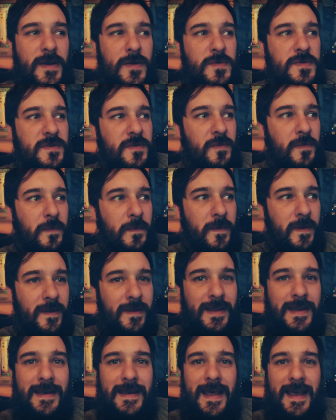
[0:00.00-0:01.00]
it was a
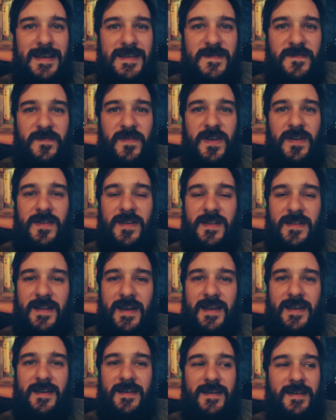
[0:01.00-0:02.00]
really nice feeling
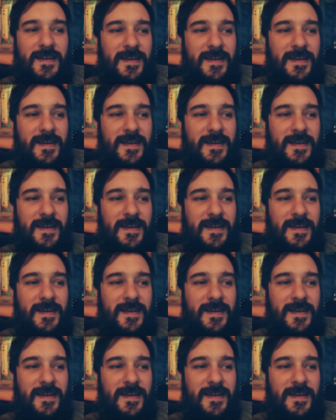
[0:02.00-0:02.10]
like,